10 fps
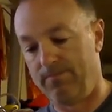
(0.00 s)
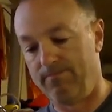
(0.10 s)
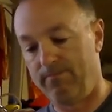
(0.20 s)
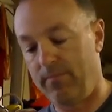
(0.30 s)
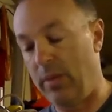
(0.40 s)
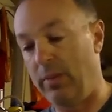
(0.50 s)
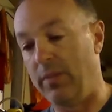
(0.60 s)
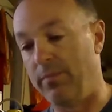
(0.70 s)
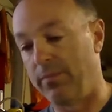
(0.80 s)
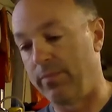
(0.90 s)
Maybe.
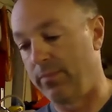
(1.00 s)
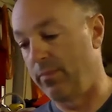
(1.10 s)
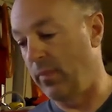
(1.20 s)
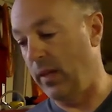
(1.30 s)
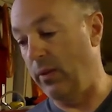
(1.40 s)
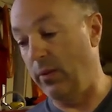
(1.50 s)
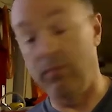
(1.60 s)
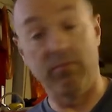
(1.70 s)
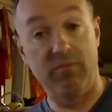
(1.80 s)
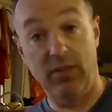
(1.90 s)
Anyway,
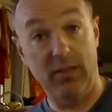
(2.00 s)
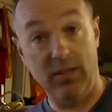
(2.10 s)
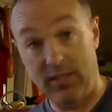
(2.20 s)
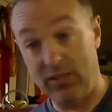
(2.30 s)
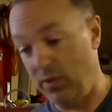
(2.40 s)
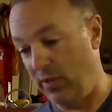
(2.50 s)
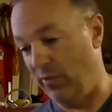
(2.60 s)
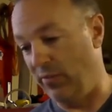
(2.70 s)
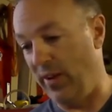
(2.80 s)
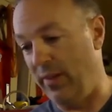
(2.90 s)
uh, that's rated for
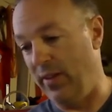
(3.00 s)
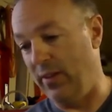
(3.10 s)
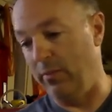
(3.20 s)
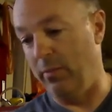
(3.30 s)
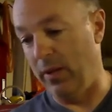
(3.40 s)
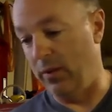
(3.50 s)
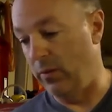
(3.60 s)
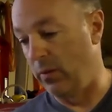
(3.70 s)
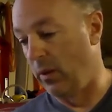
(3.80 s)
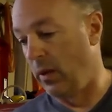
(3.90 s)
five thousand
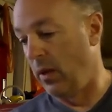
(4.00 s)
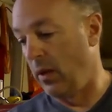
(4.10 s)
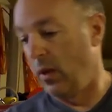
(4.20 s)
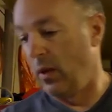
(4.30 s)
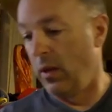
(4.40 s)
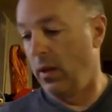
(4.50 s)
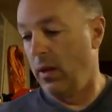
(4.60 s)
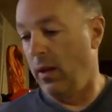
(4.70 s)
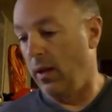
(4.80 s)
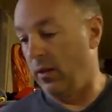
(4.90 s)
pounds.
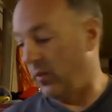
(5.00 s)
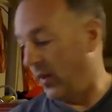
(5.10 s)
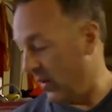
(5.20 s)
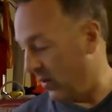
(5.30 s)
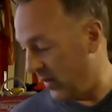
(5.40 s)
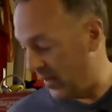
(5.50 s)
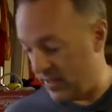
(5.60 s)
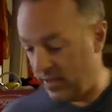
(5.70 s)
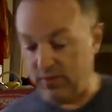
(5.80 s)
Uh, so I had all that stuff